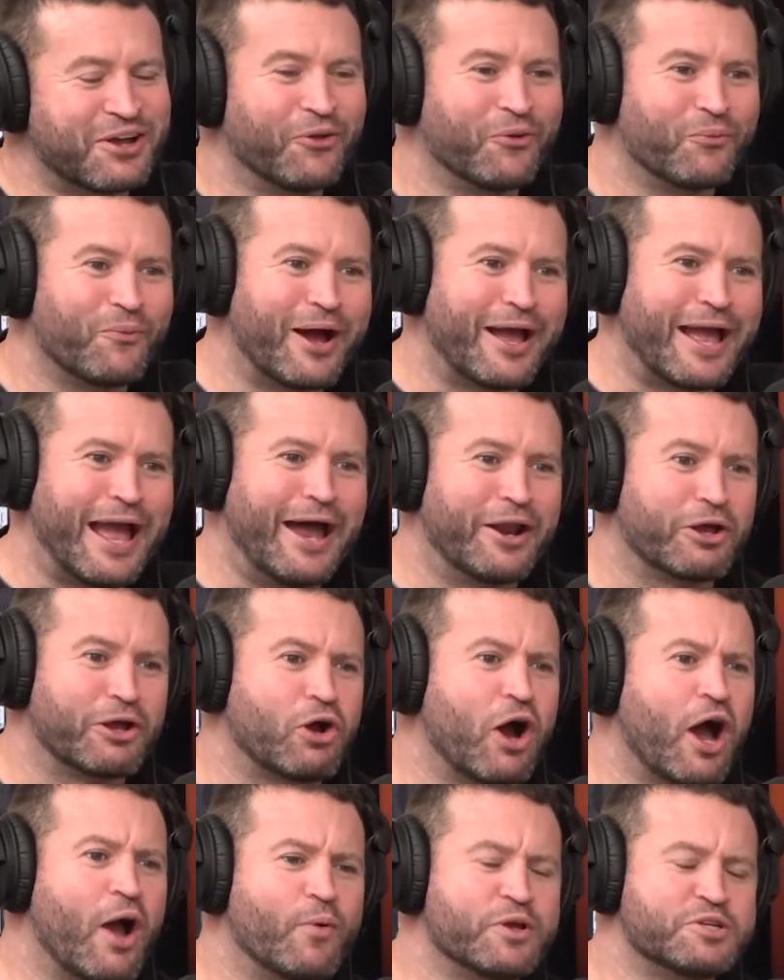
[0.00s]
on the way out, a
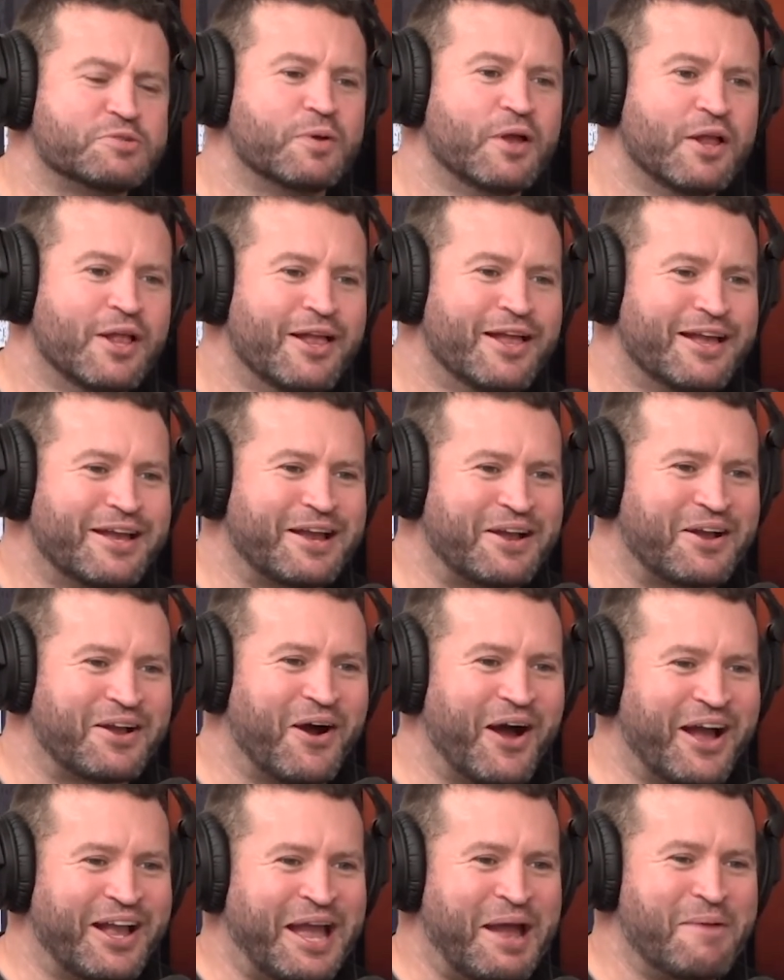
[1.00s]

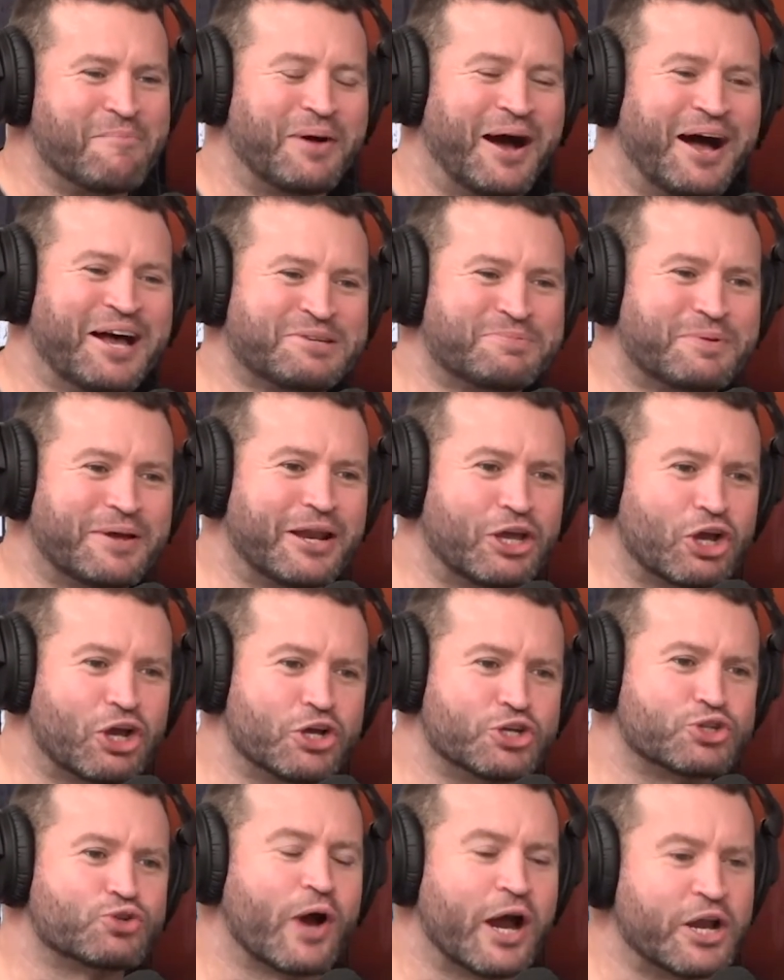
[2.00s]
guy came past me and he
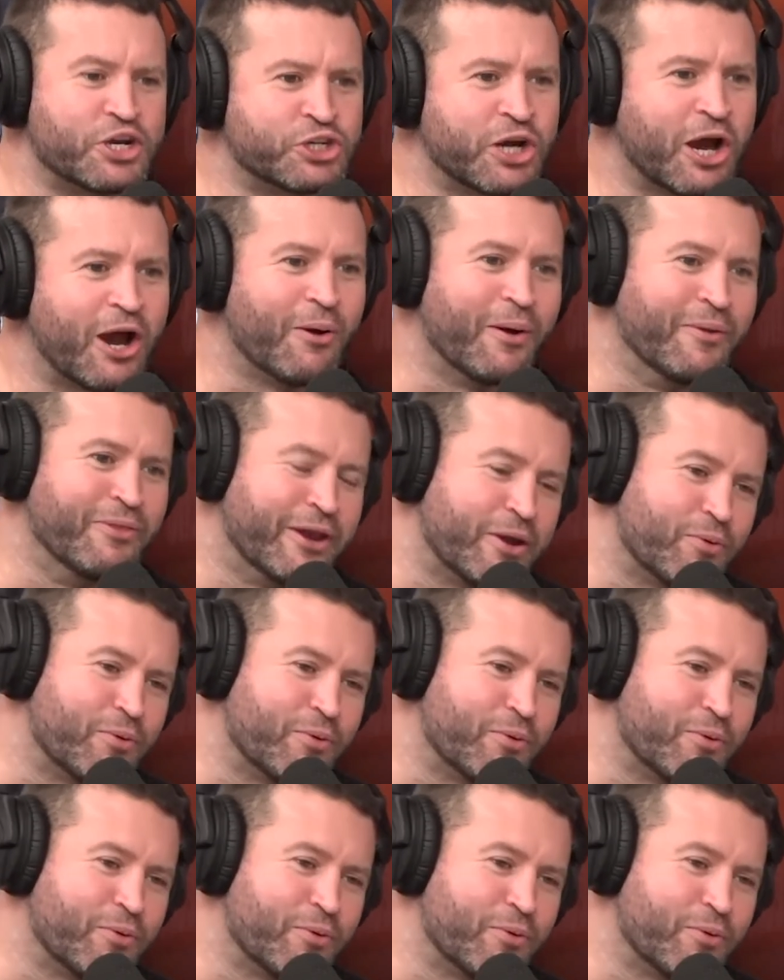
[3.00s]
goes, "Great show," and then he